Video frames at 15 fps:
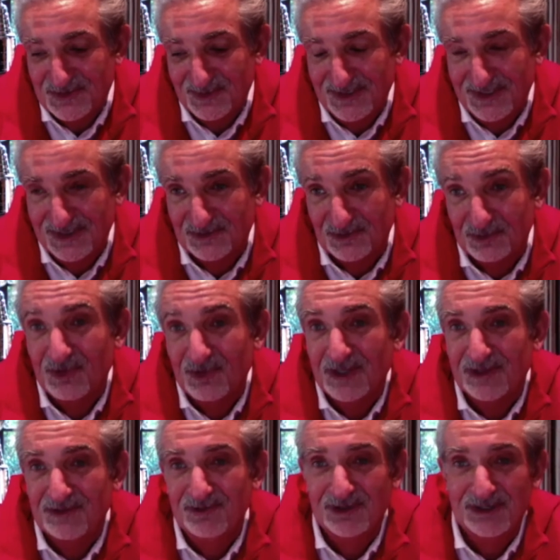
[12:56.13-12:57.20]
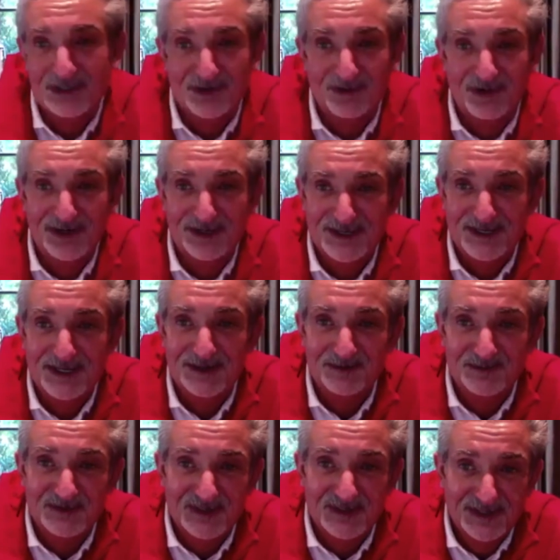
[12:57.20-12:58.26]
I mean, there's really, really great
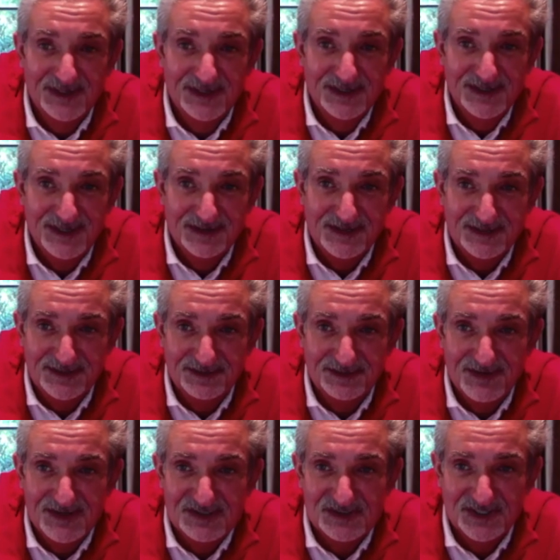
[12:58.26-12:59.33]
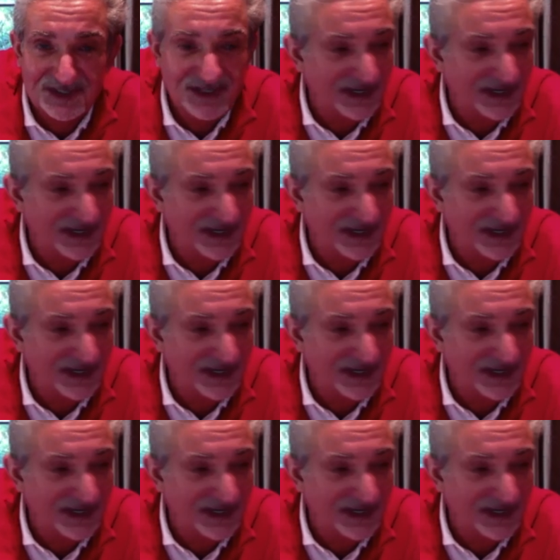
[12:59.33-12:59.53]
teams in the division.